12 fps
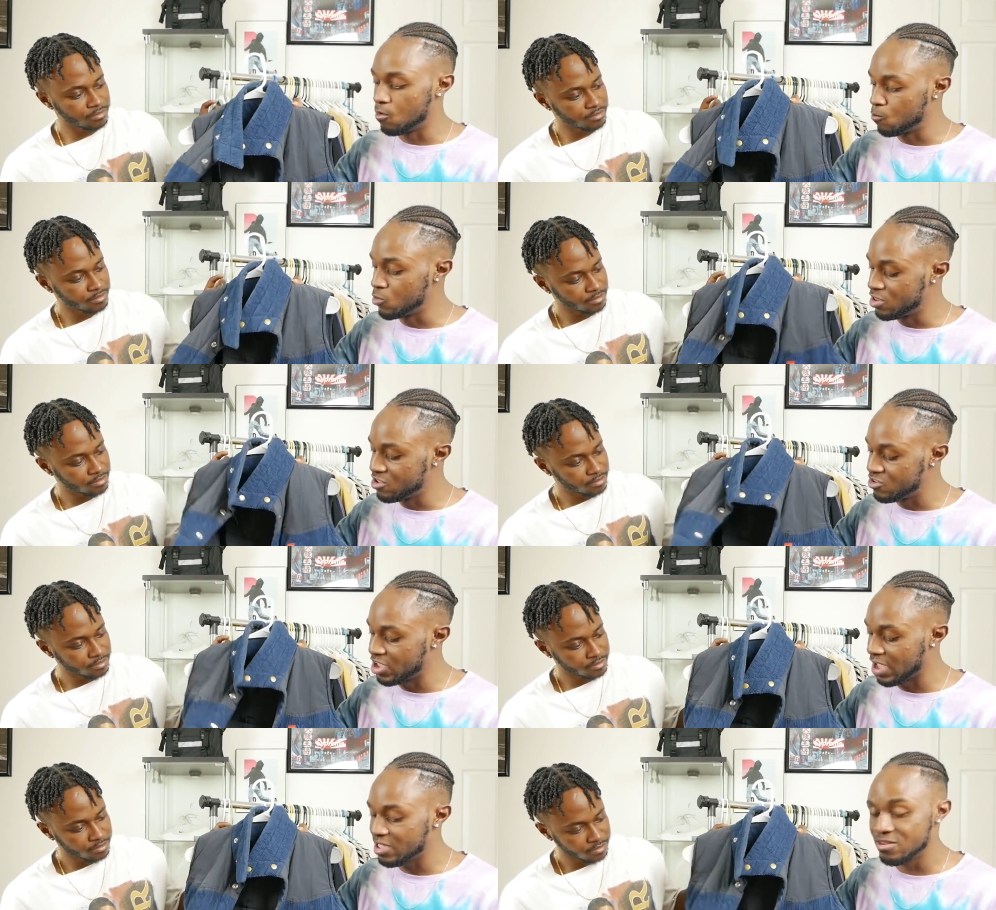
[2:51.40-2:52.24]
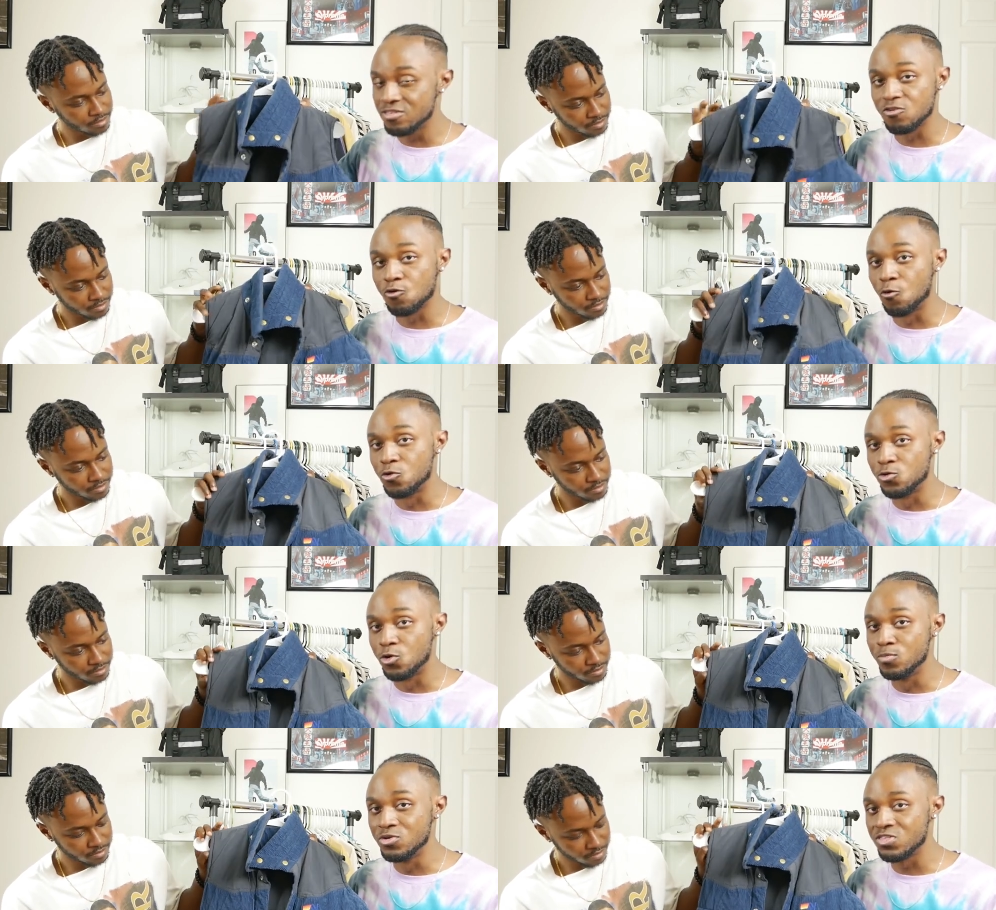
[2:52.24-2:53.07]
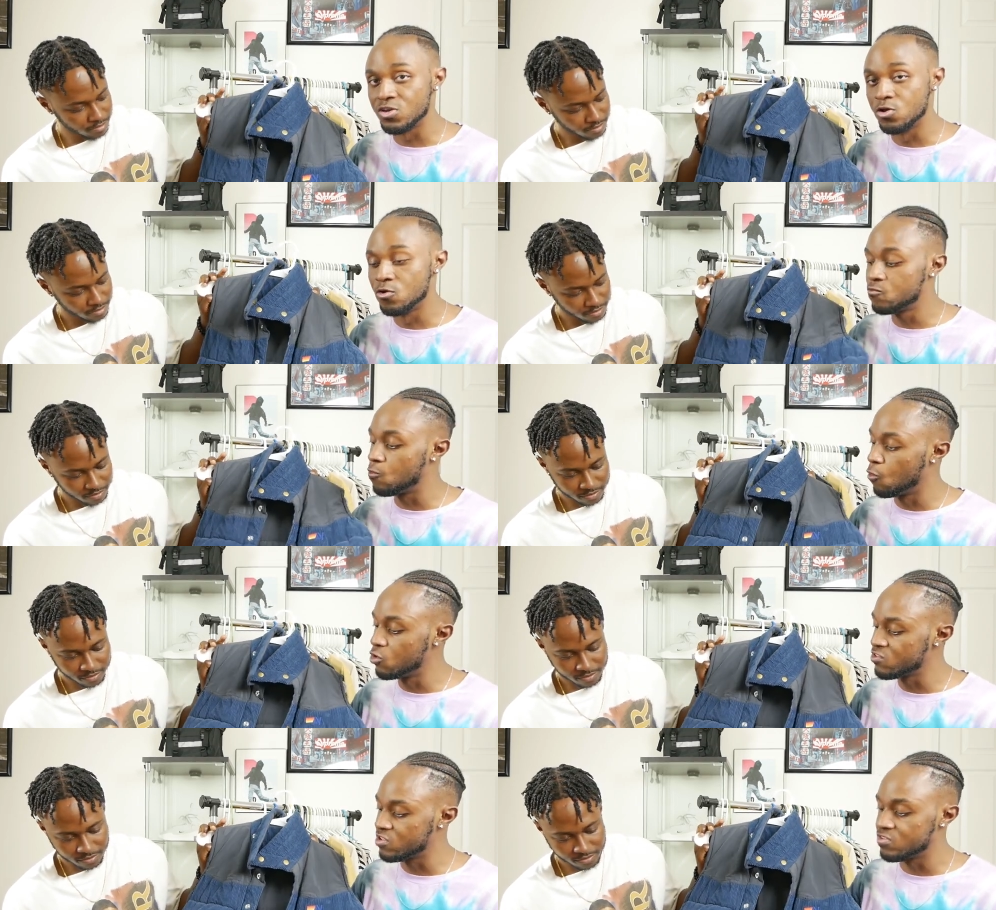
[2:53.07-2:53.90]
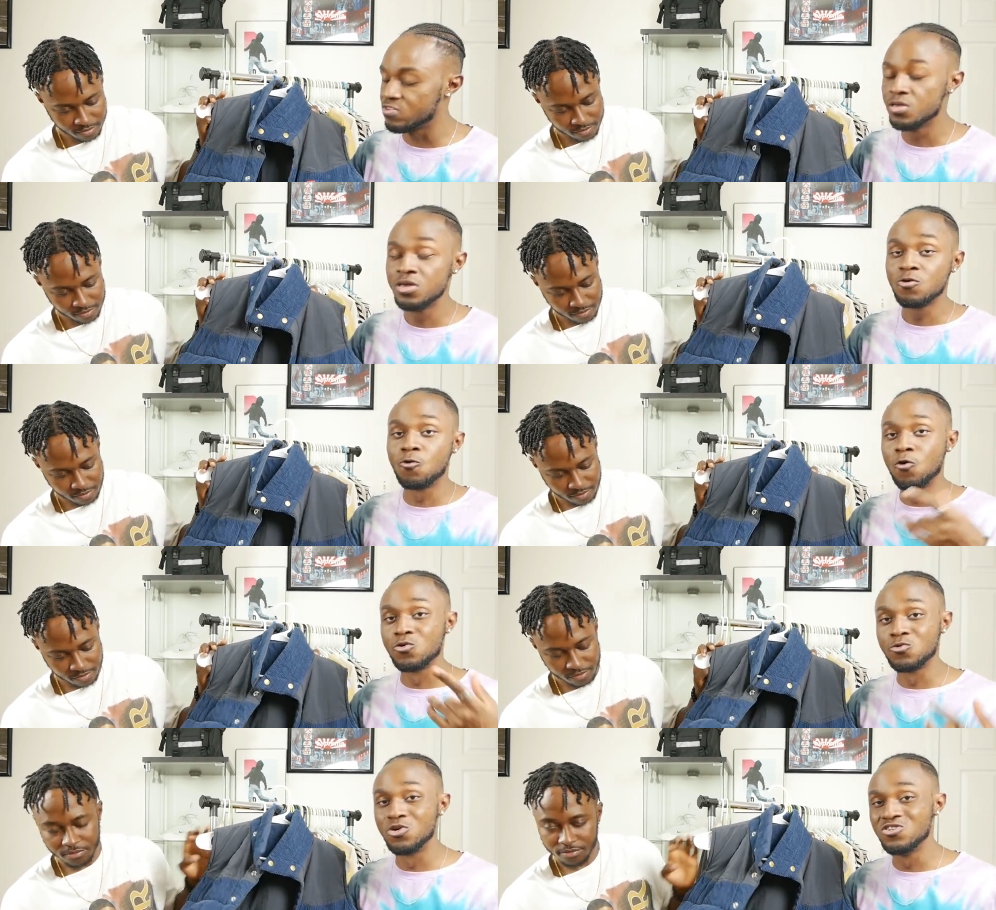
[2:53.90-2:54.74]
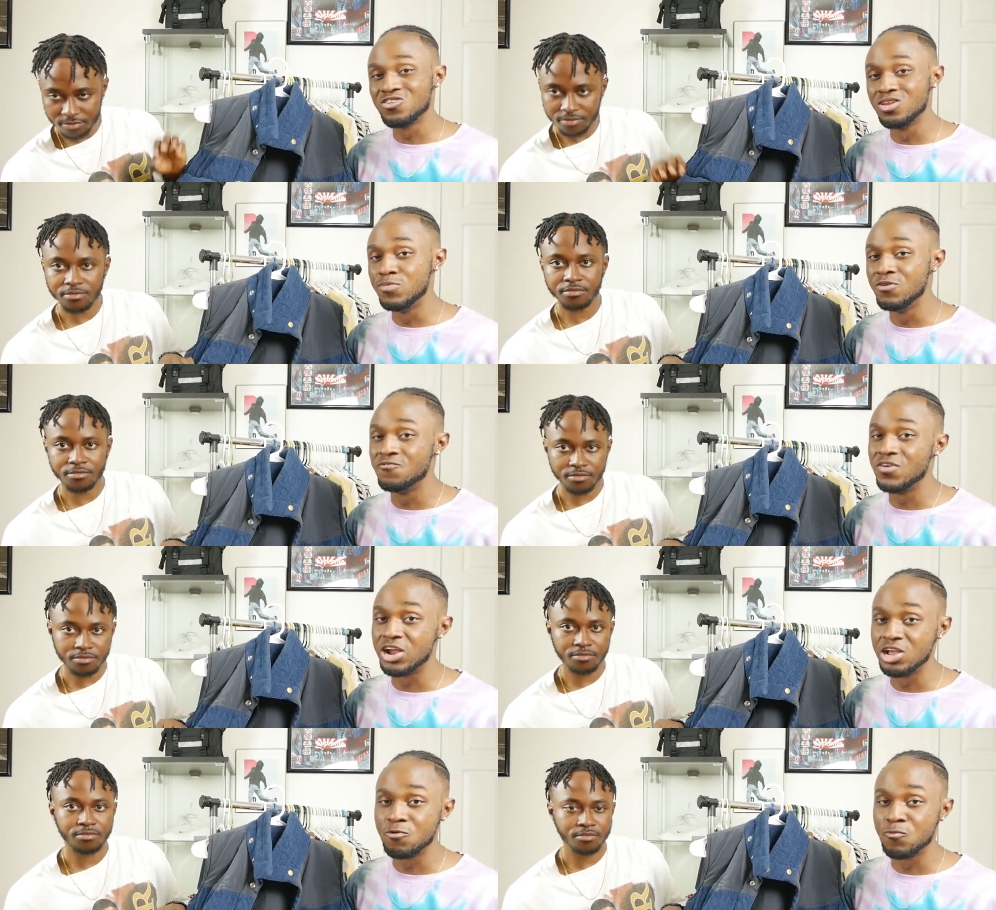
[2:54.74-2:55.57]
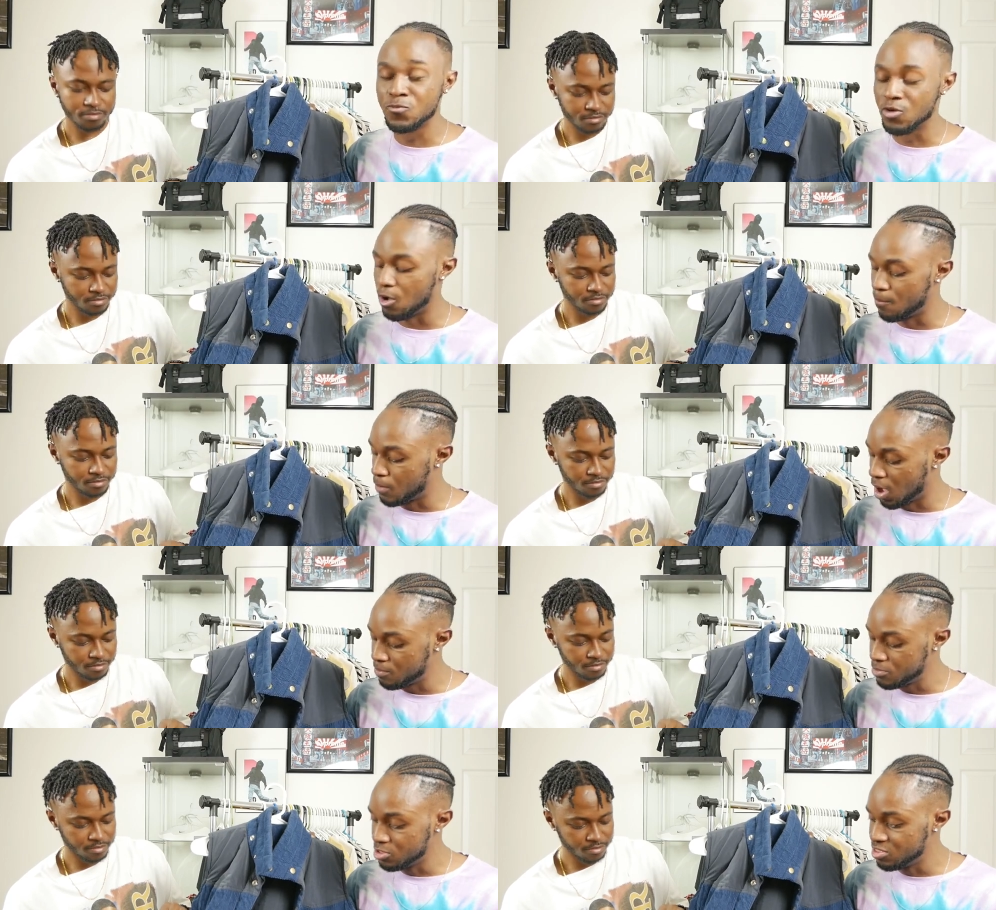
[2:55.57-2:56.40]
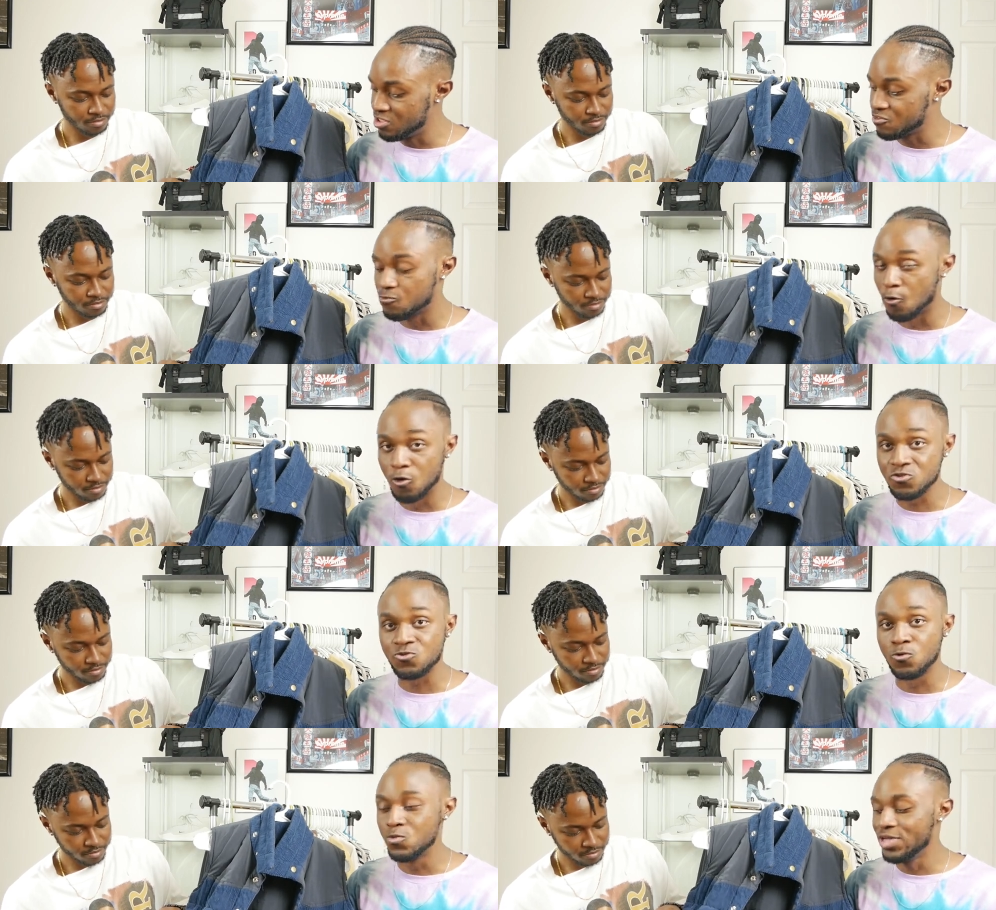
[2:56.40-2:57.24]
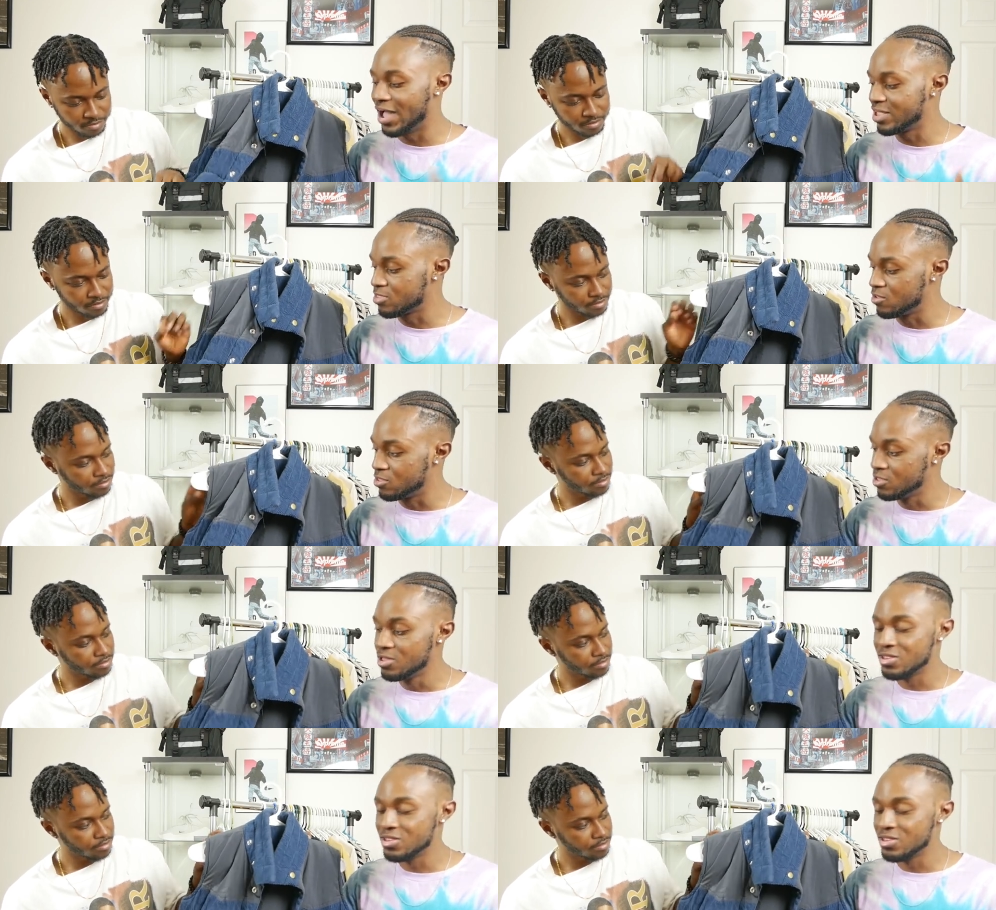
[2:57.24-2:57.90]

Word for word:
Speaker 1: with this jacket is the corduroy material, of course, because corduroy is gonna be very uh, popular this fall, so we had to